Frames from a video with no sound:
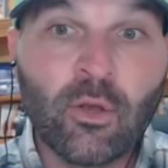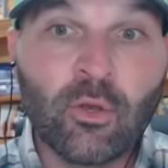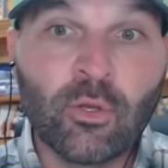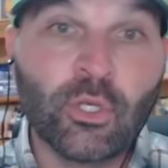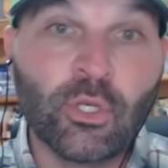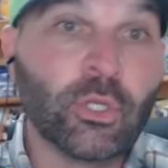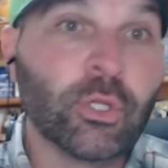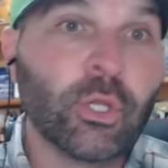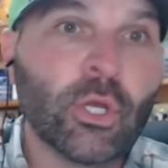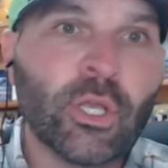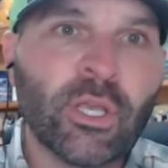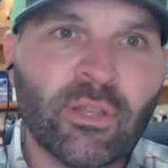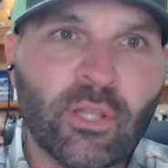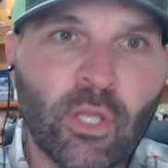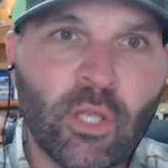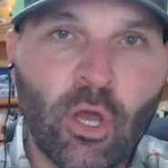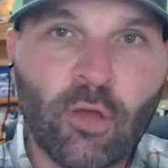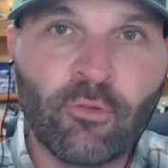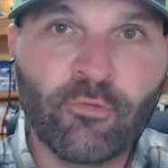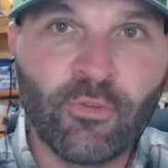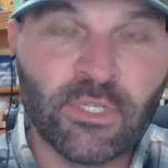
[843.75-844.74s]
You look at the
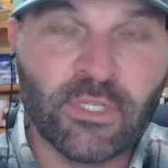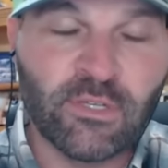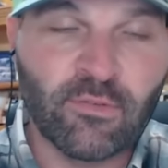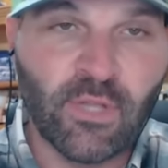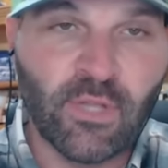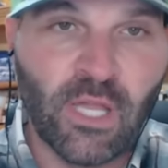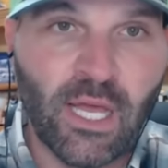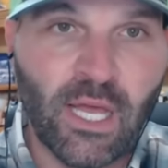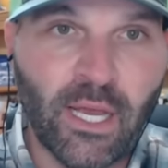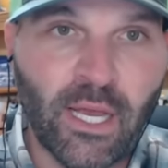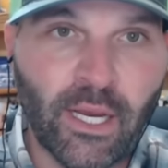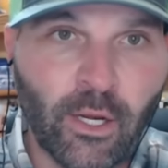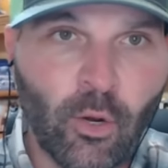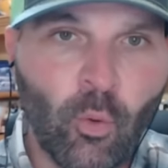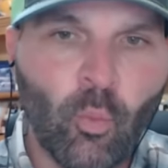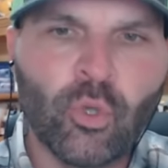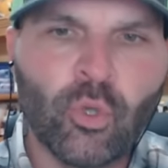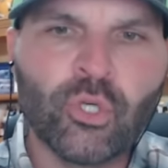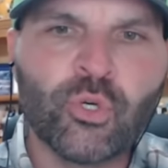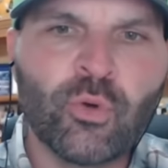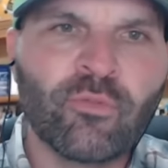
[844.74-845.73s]
offensive line.
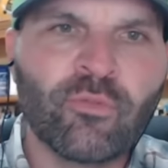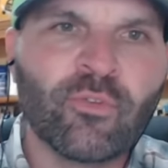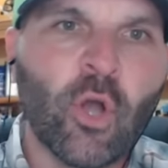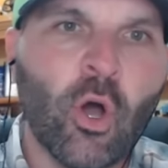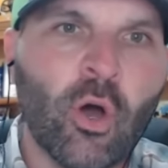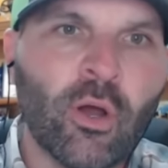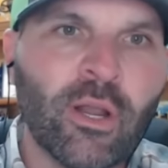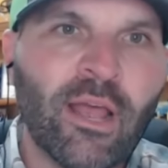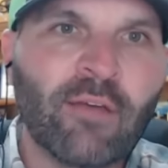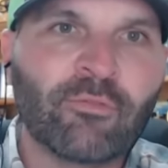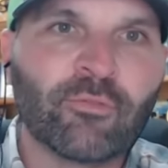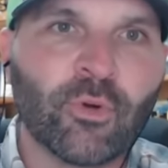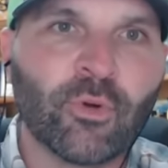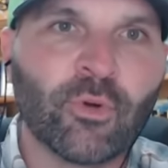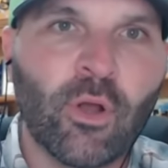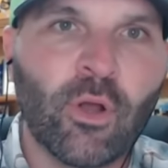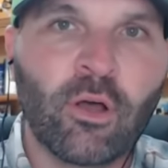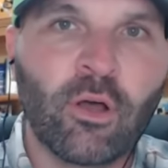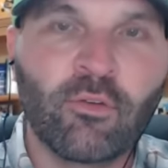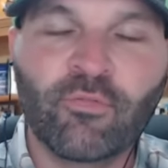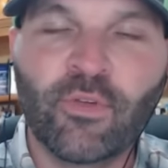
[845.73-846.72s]
Would you have gone after
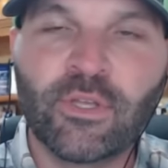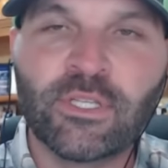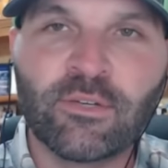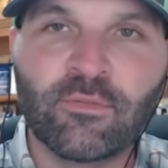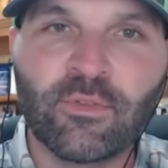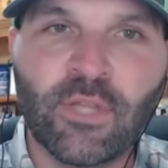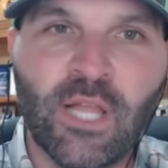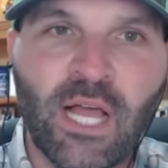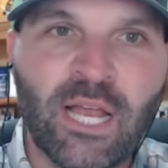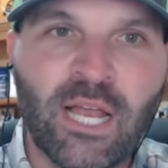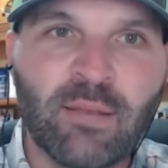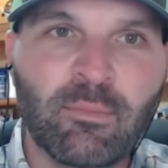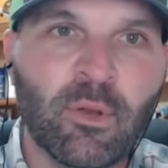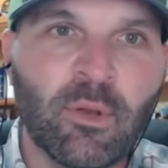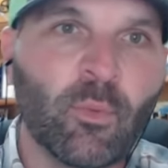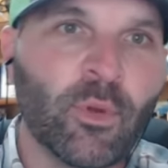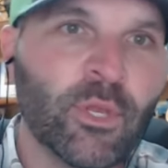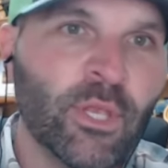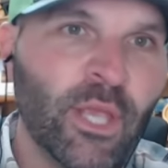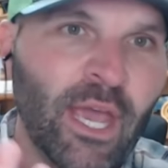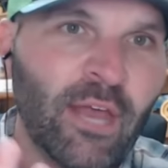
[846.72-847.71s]
an offensive
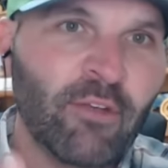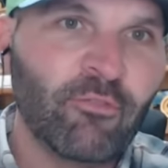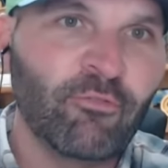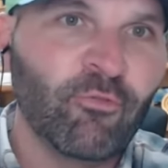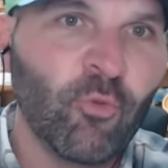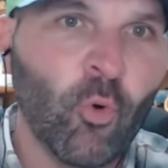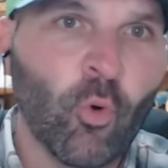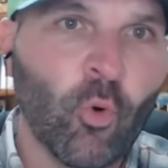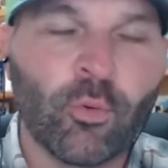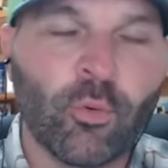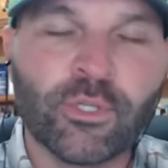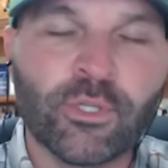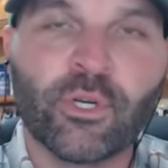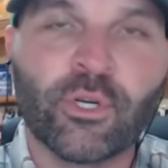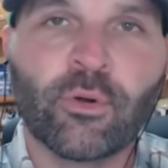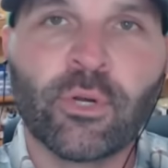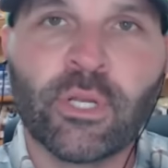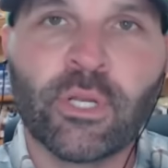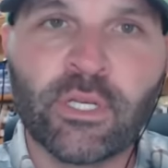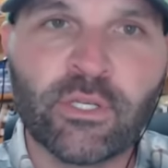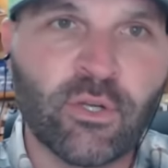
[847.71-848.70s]
lineman when you had four
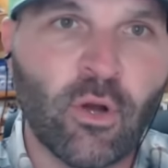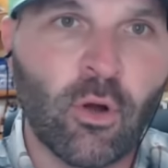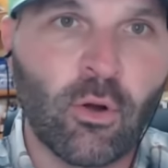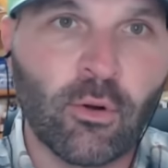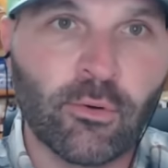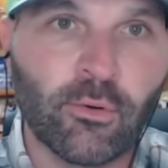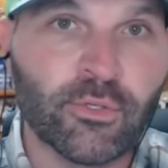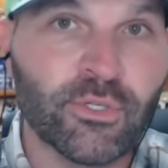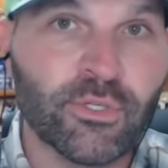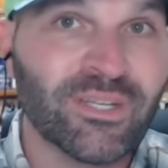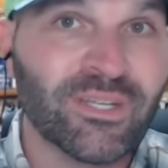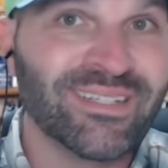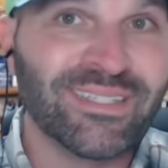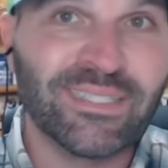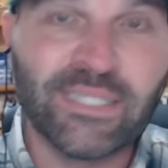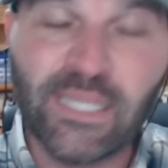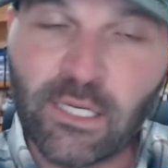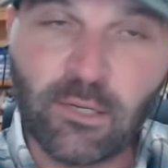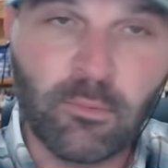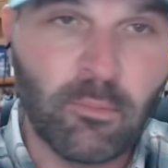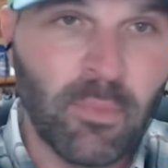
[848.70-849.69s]
returning starters?
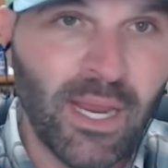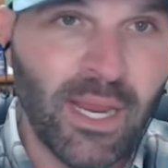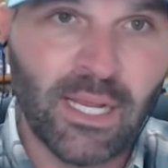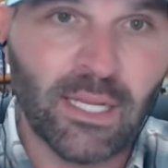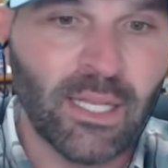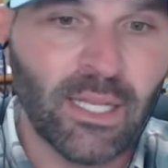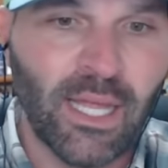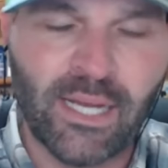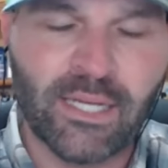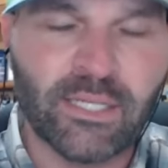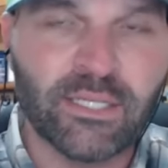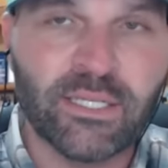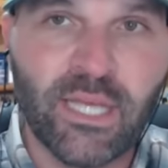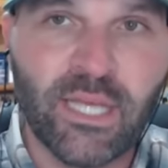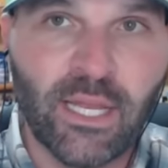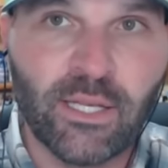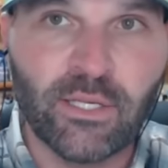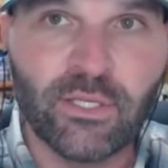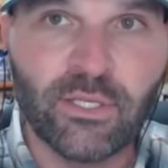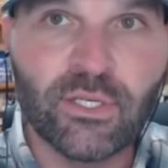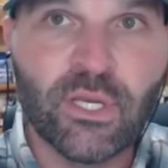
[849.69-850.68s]
Didn't make a lot of
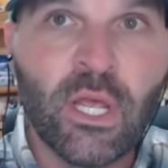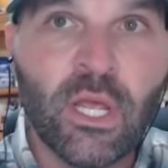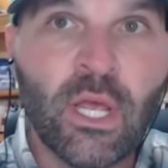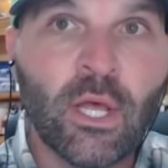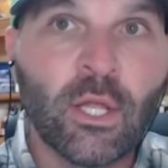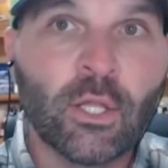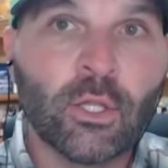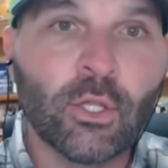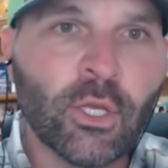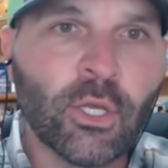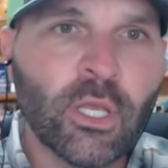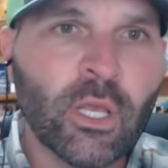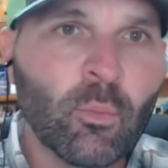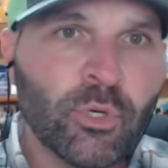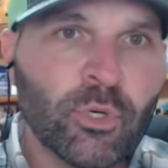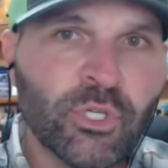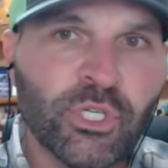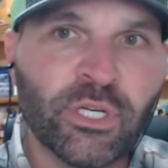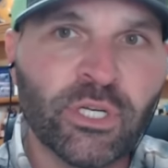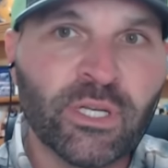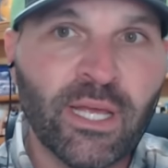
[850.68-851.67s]
sense. Look at
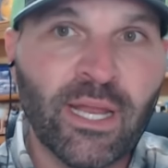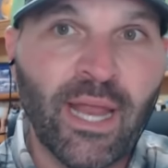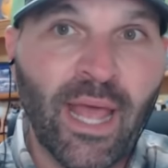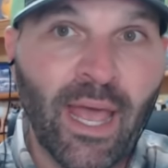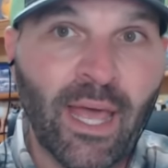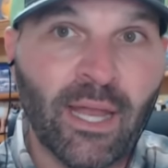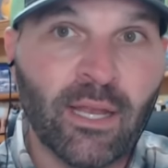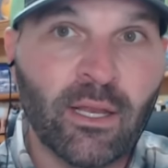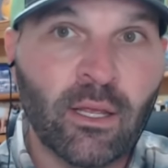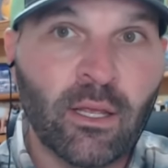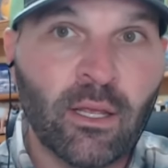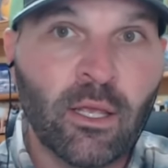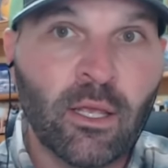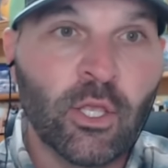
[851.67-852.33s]
what you did add.